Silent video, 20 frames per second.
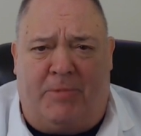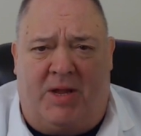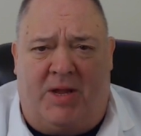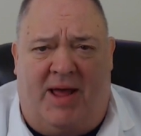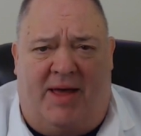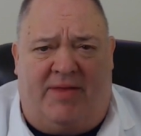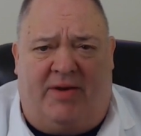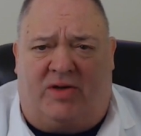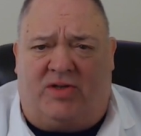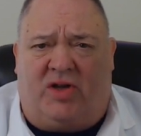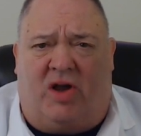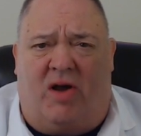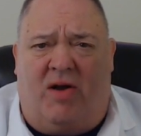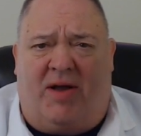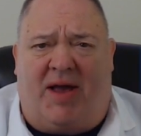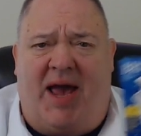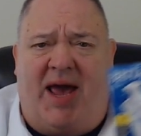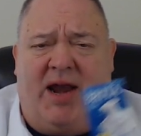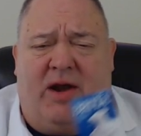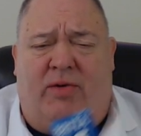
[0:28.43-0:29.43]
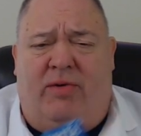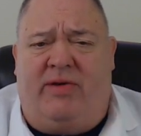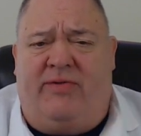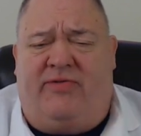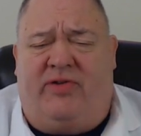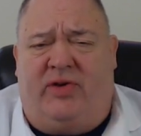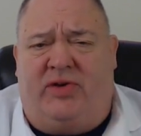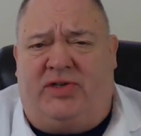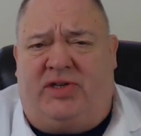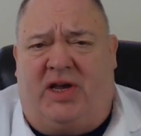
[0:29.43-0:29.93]
Now, there's all kind of
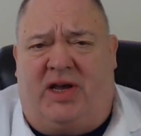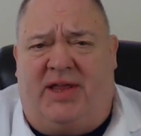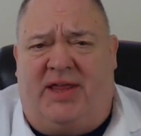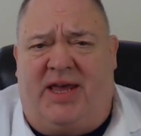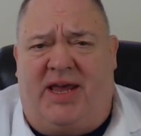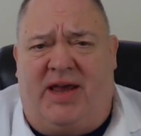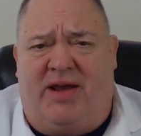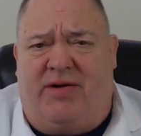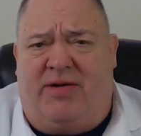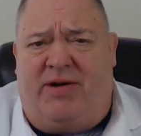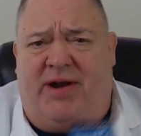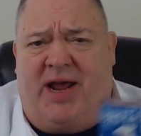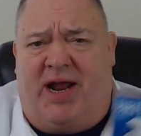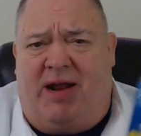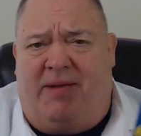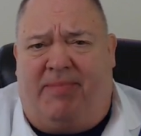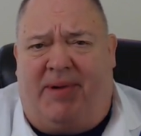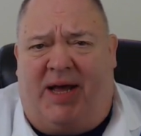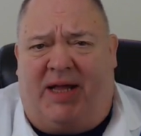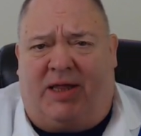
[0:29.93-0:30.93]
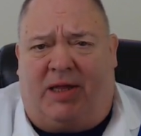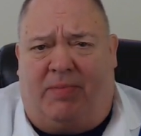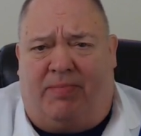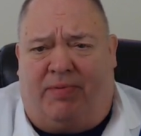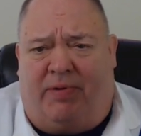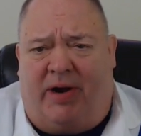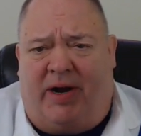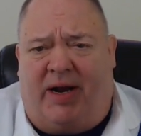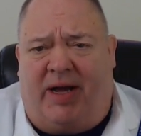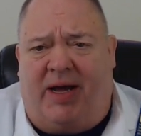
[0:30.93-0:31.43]
reviews on the internet about the
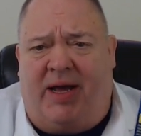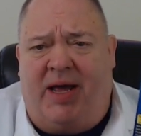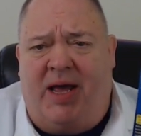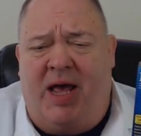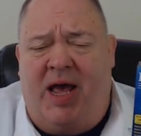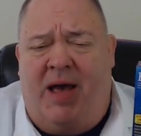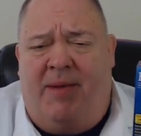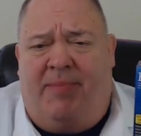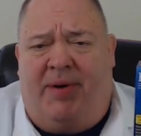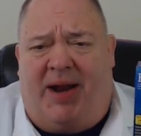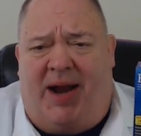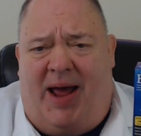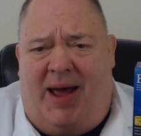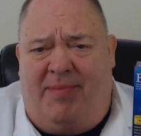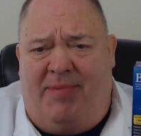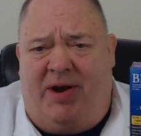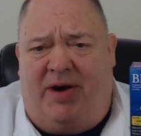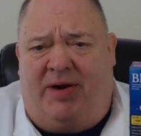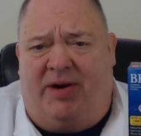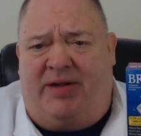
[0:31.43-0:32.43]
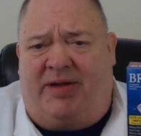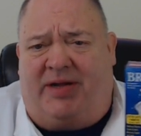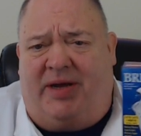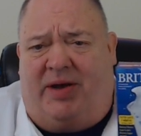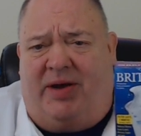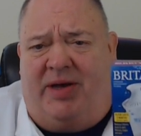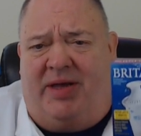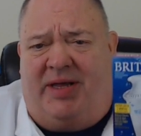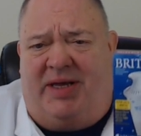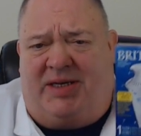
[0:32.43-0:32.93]
Brita, but I'm here to
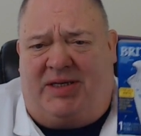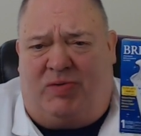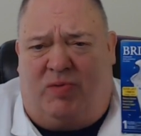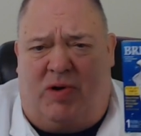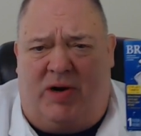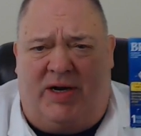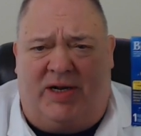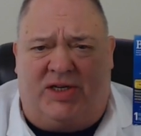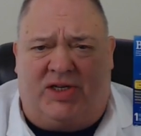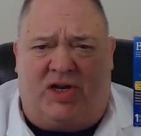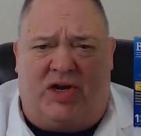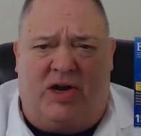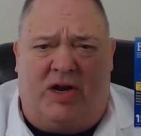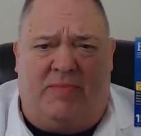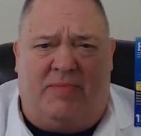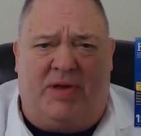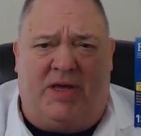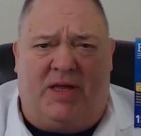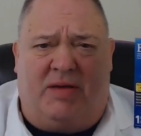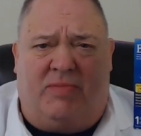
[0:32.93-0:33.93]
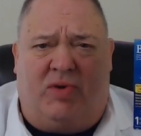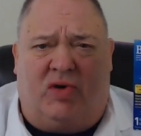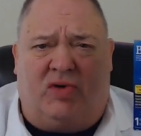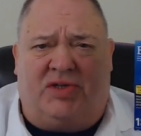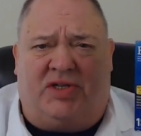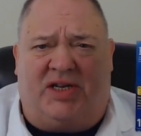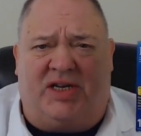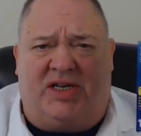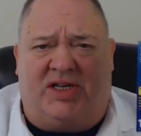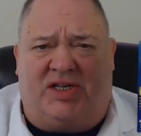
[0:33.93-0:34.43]
tell you this one is going to be the
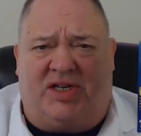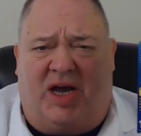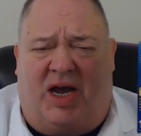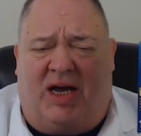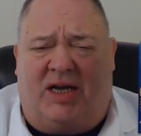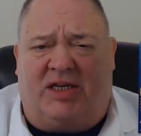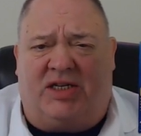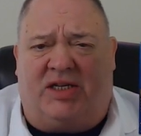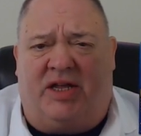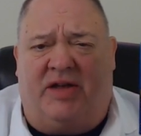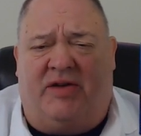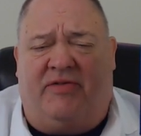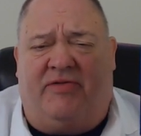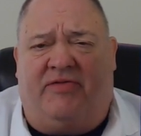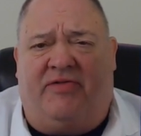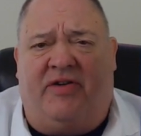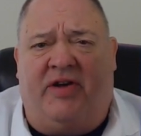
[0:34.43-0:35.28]
most exhaustive